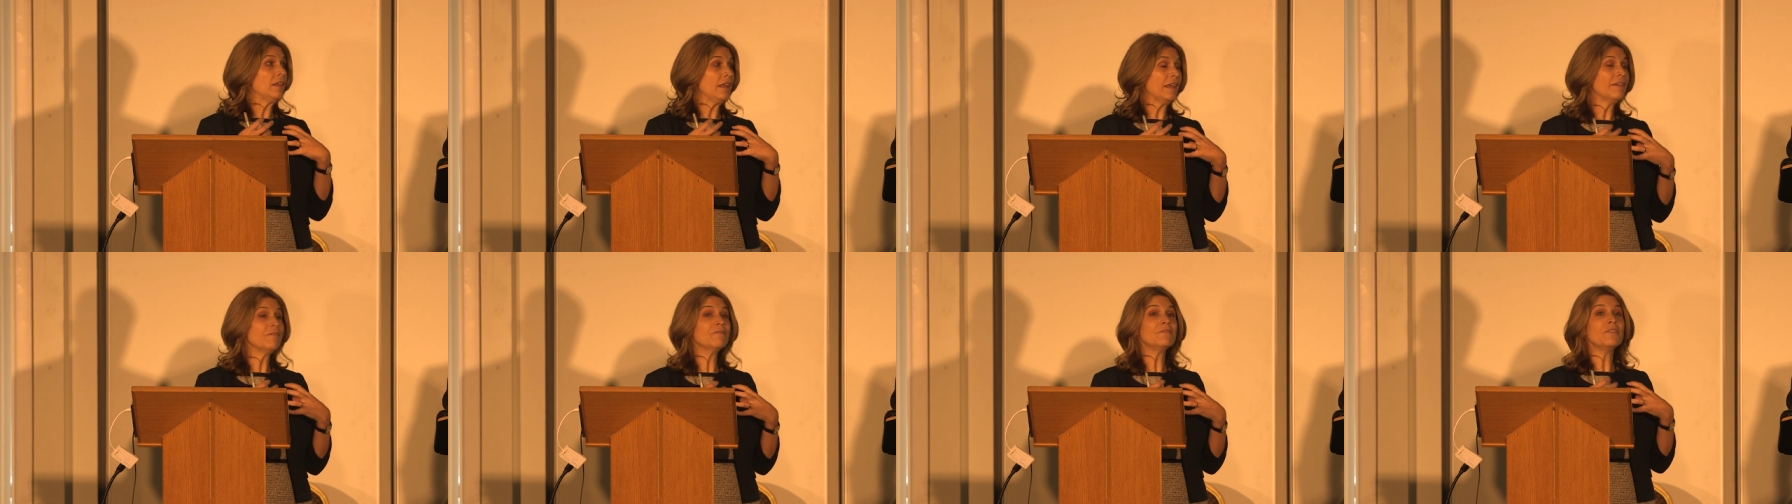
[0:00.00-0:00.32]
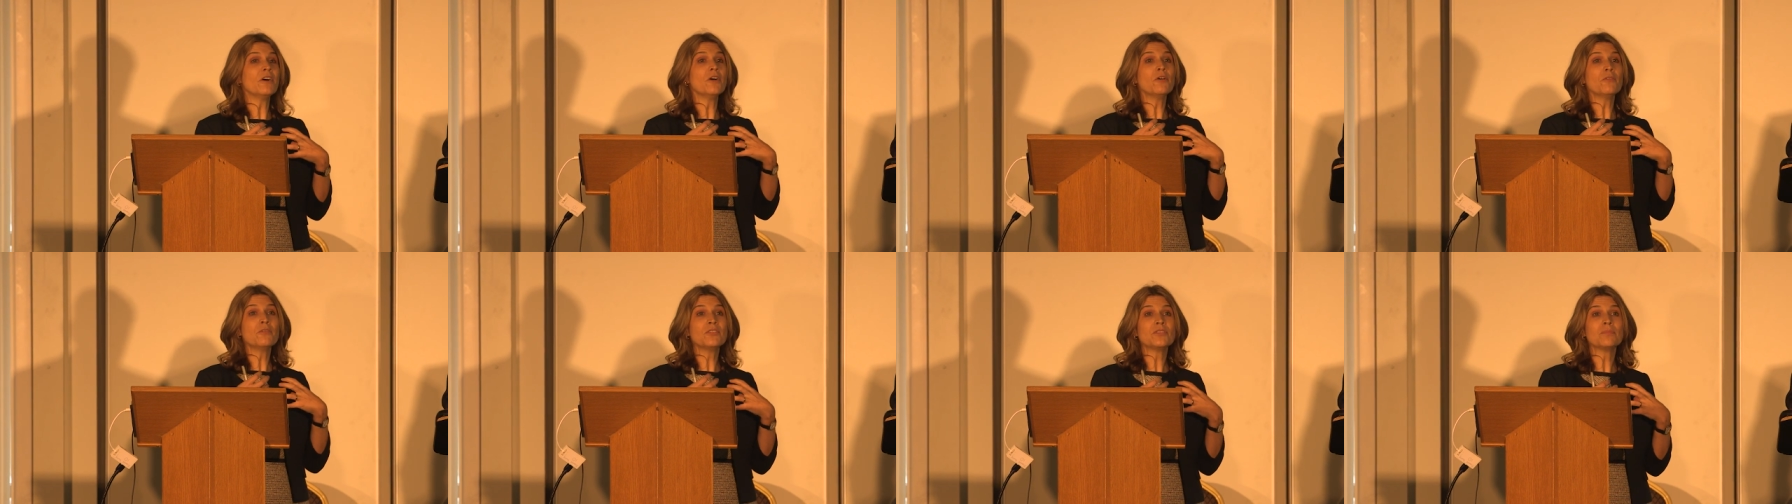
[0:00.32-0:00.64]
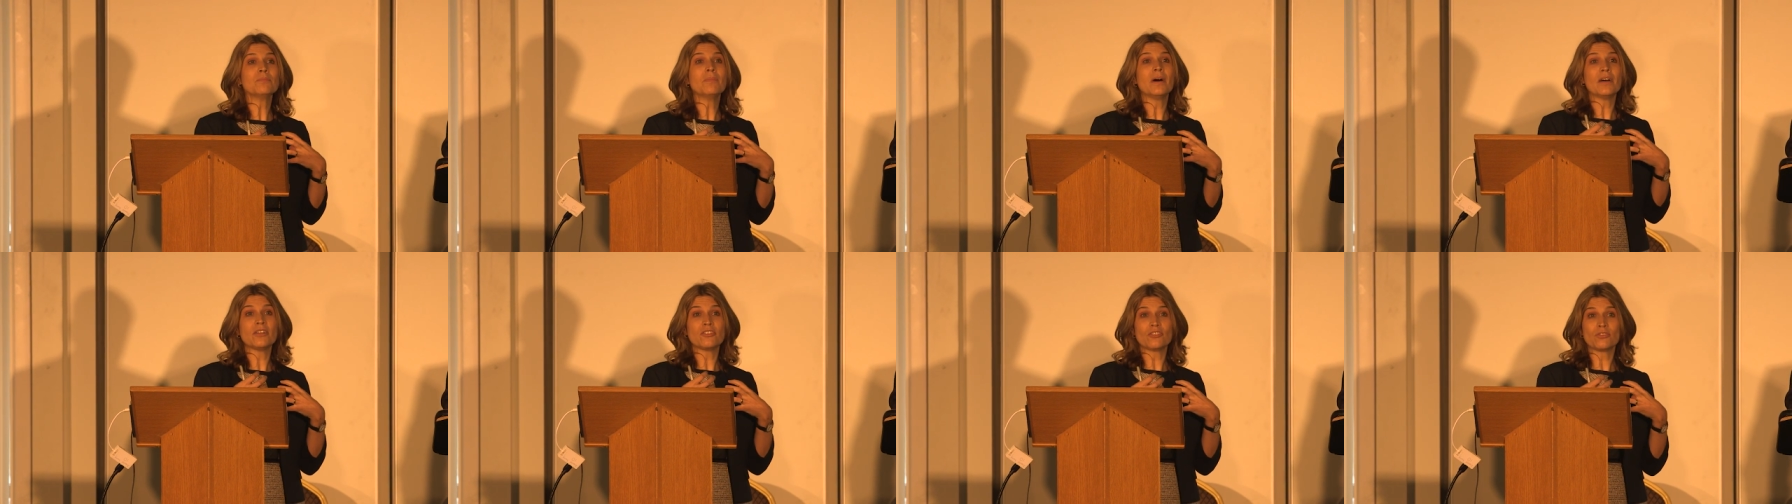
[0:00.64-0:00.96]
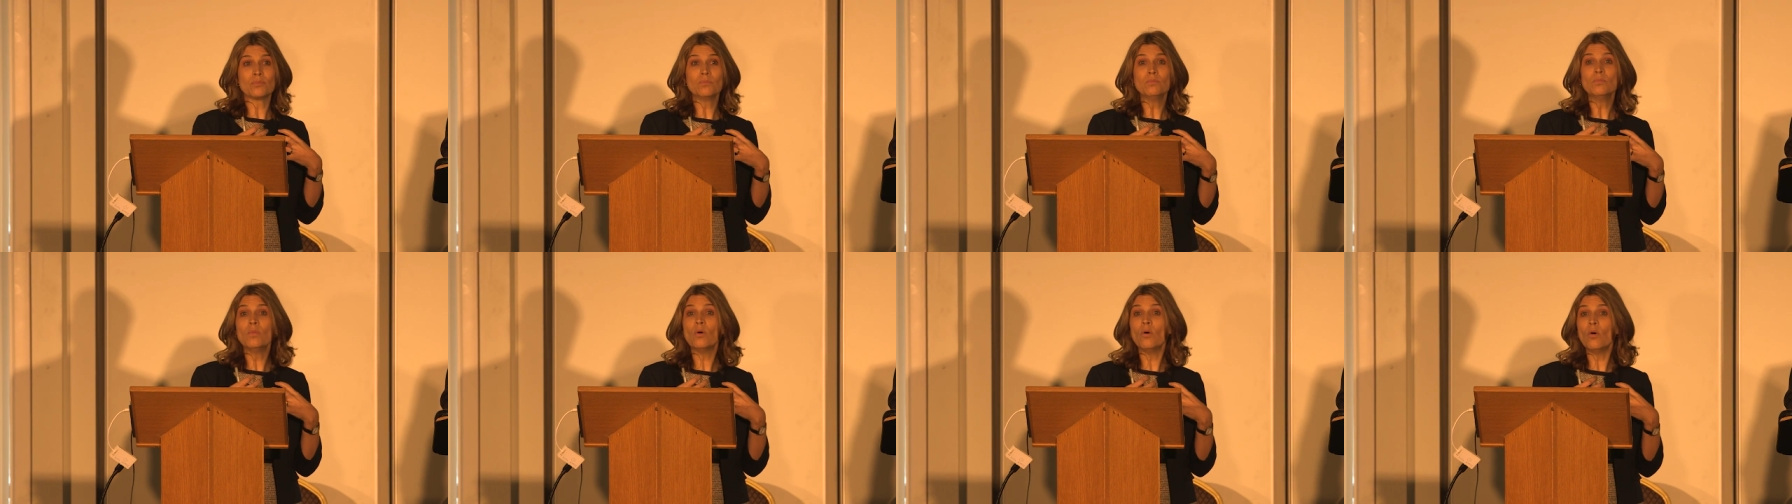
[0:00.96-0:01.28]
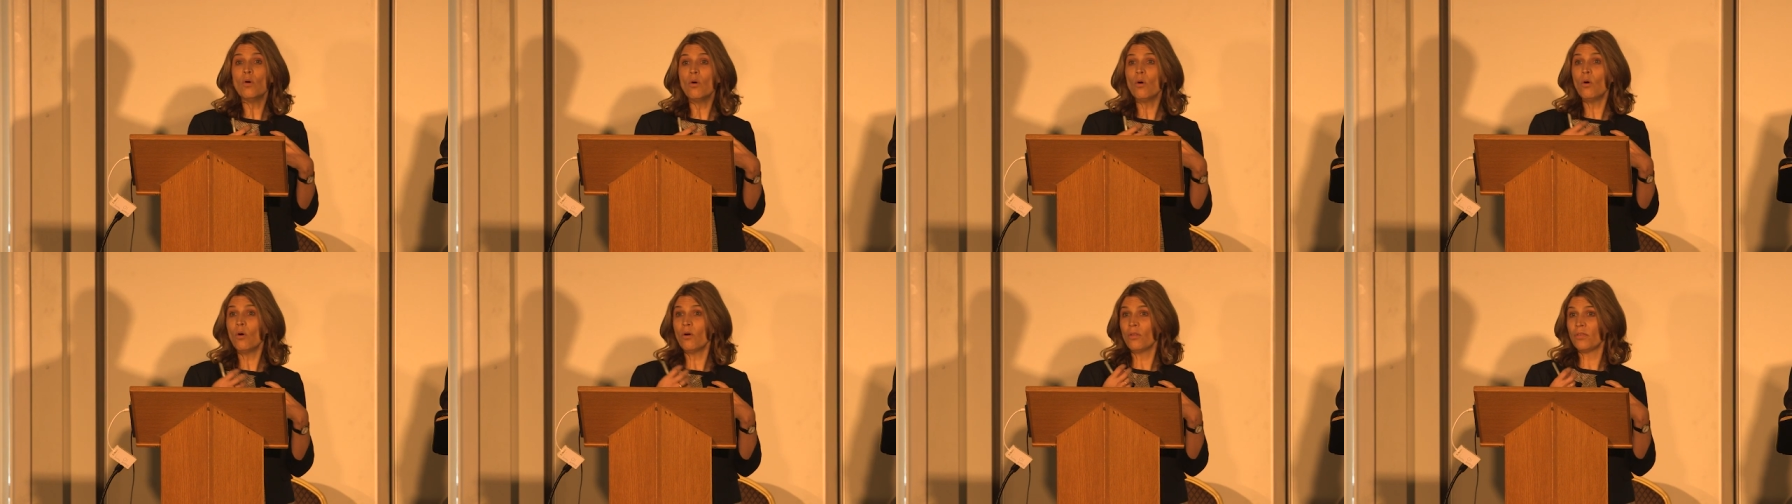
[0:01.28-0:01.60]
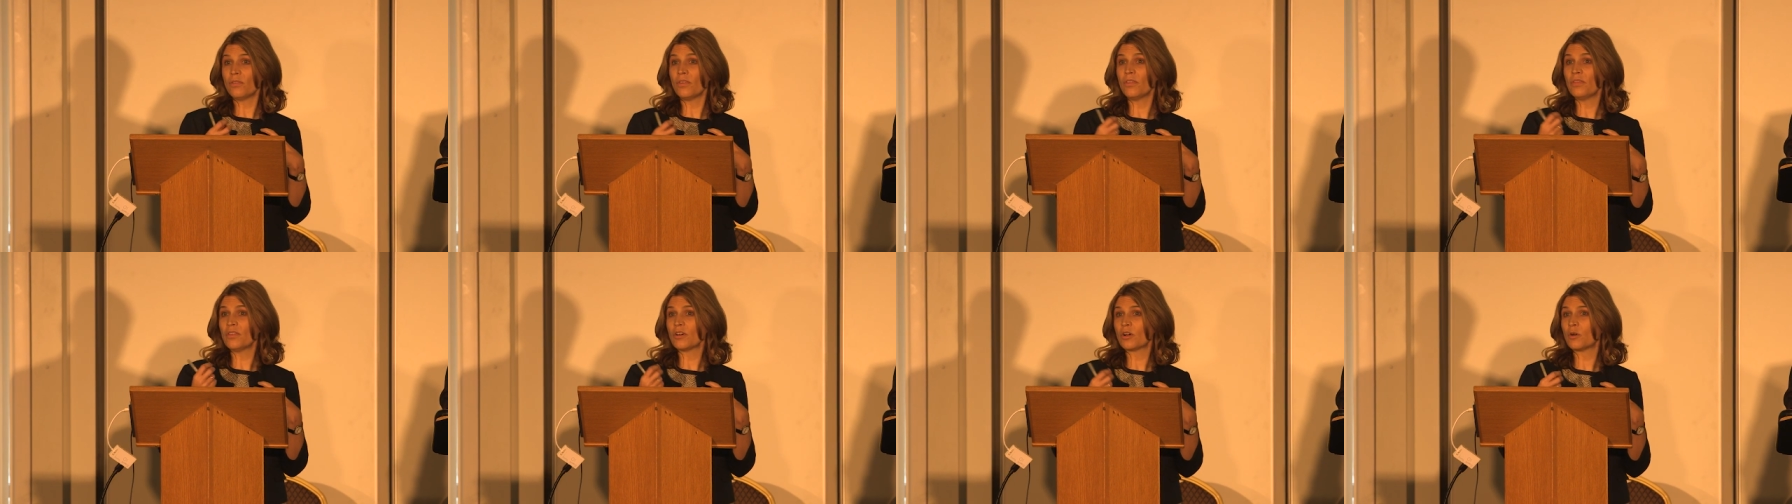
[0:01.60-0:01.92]
involves much more
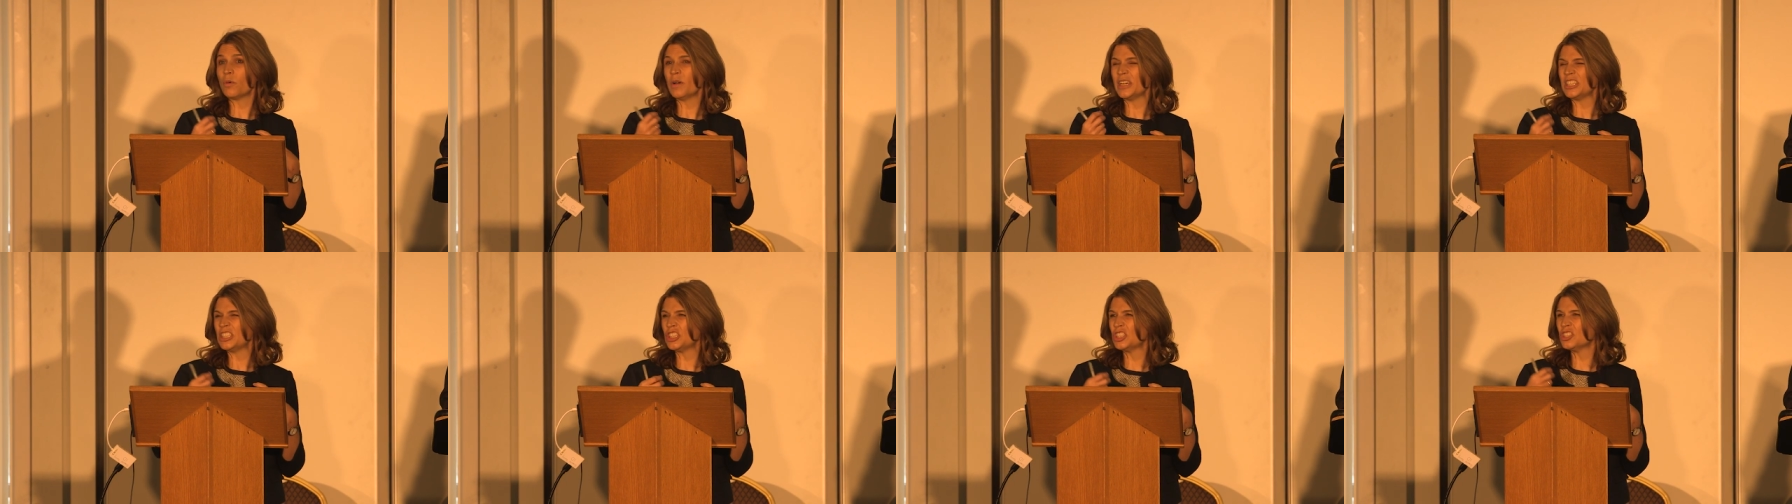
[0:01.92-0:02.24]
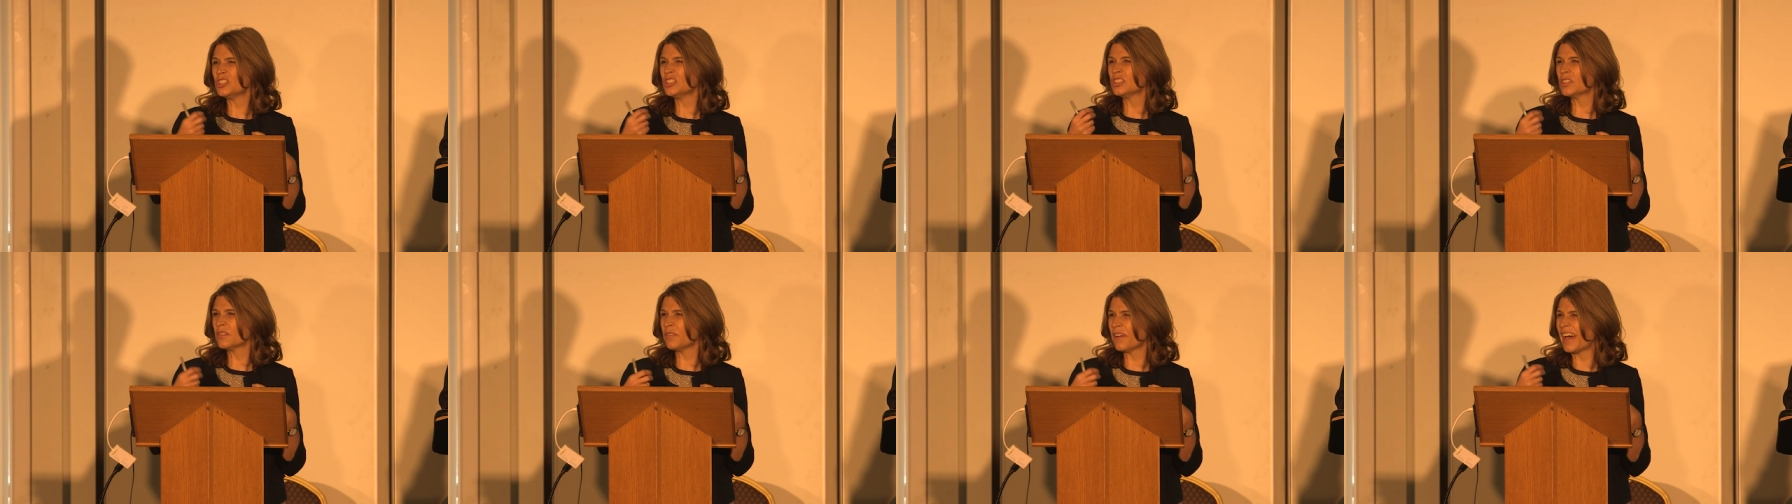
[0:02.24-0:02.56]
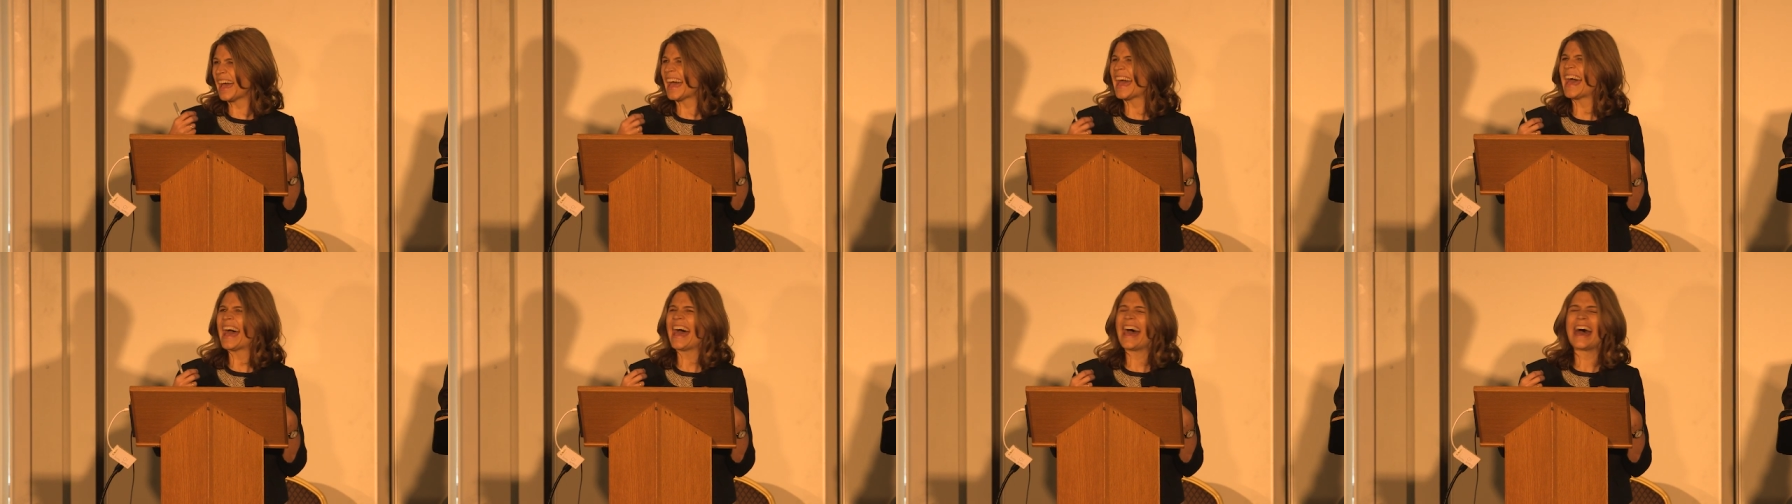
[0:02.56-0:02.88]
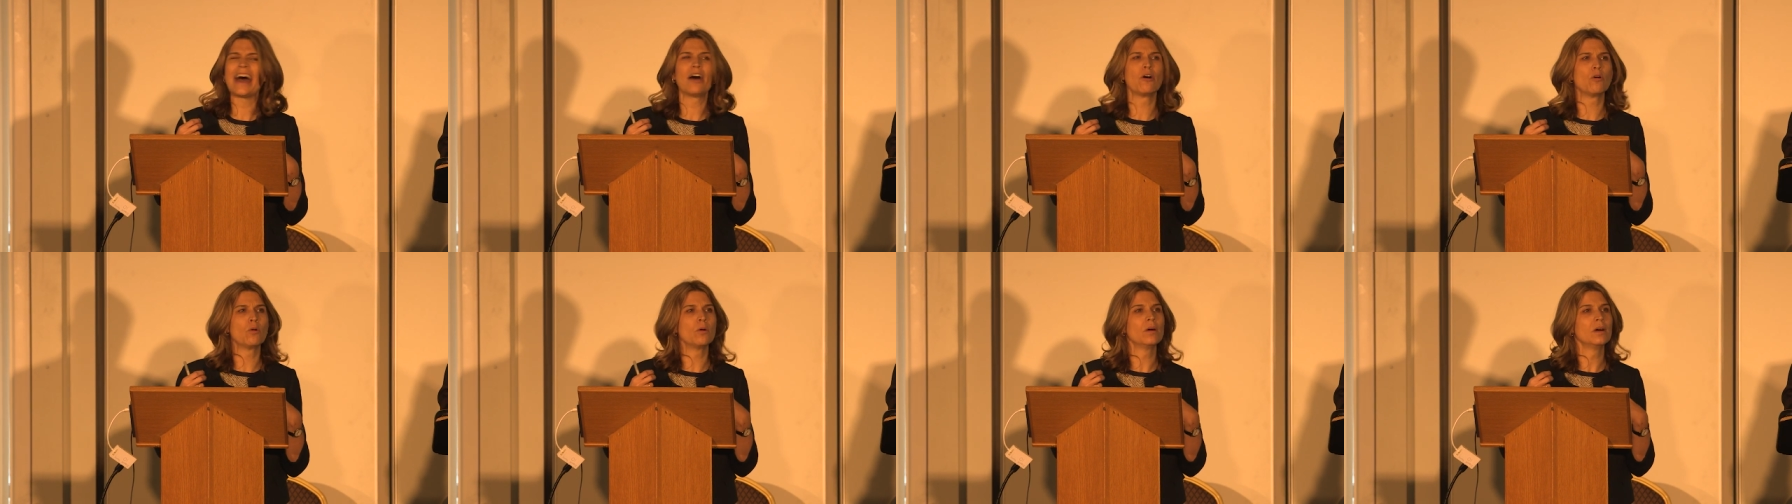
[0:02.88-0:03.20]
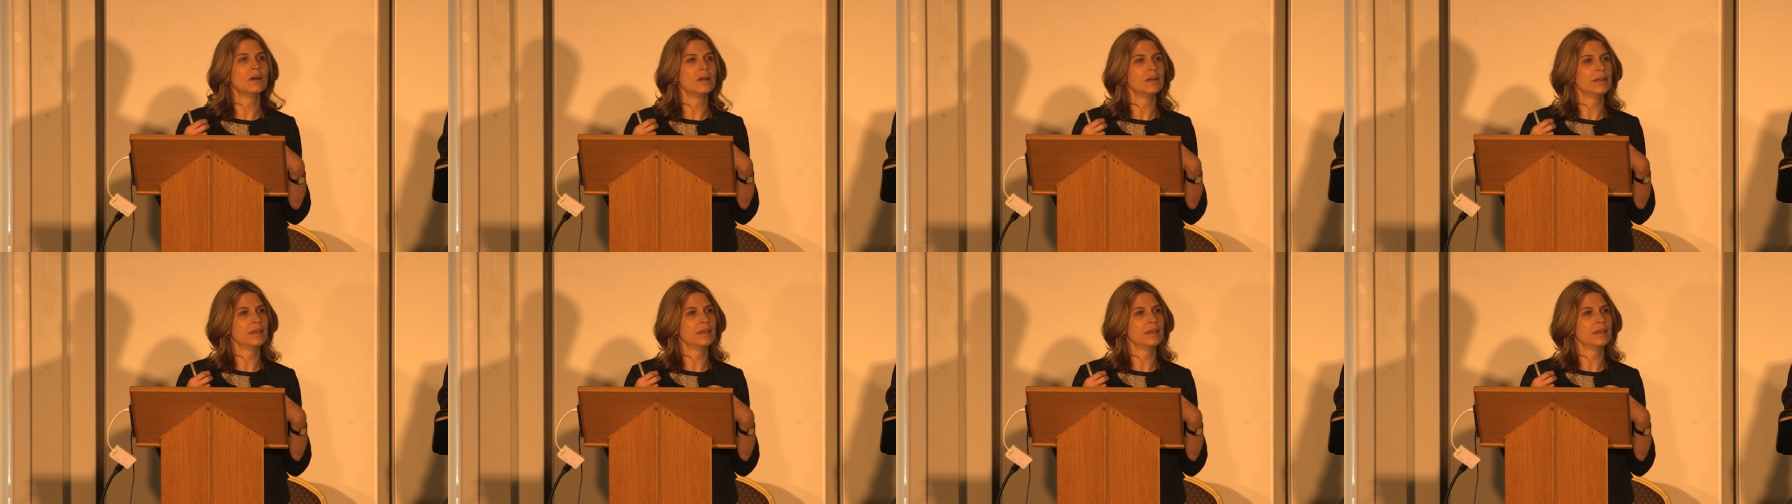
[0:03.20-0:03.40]
than the questions of how.